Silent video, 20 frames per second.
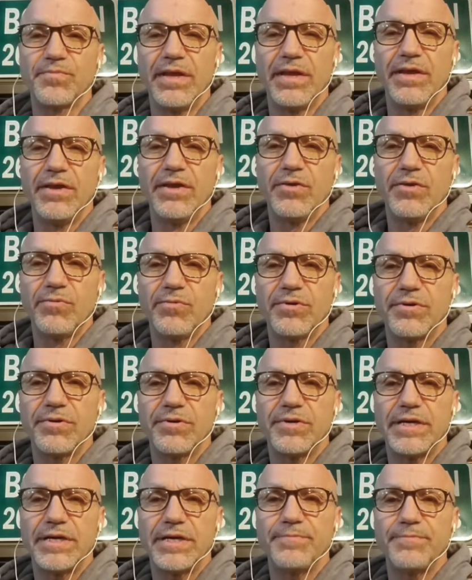
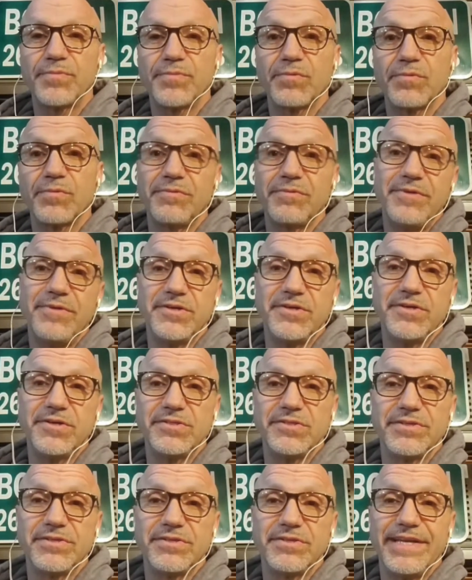were runners,
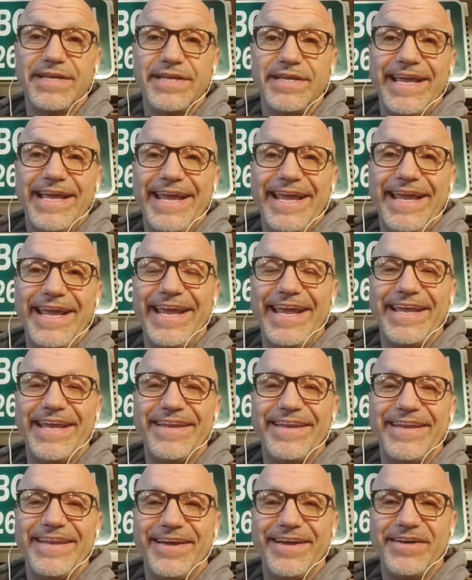
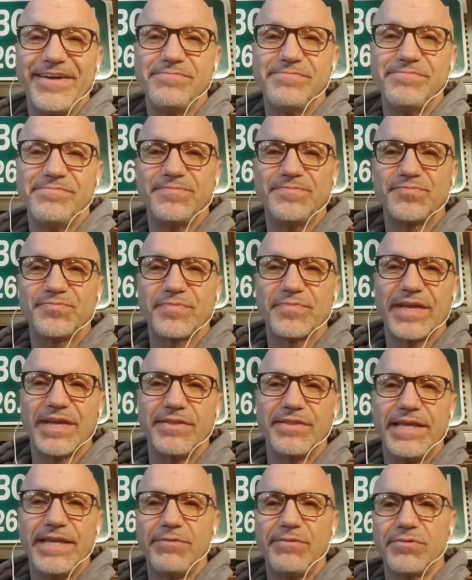and
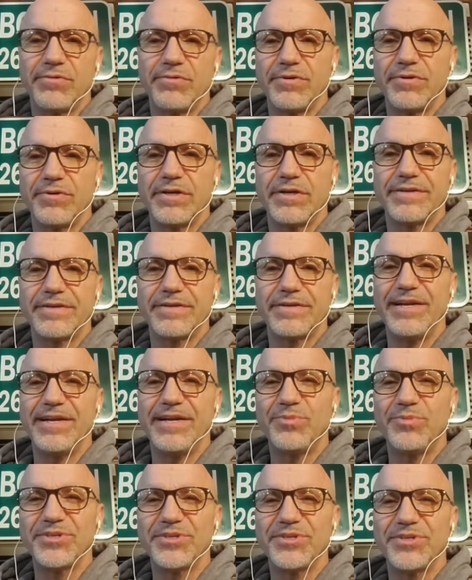they were kind of
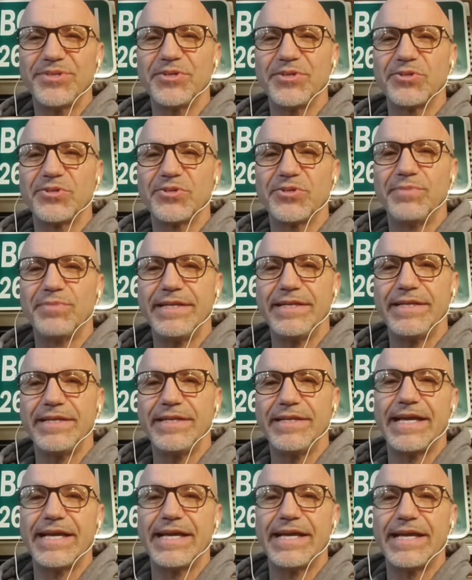pushing me a little bit. And
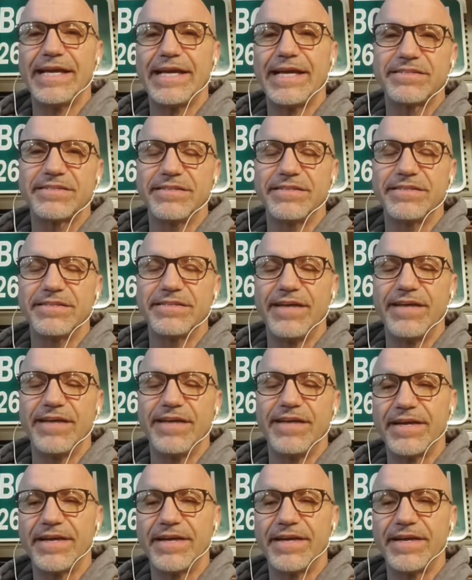I asked the doc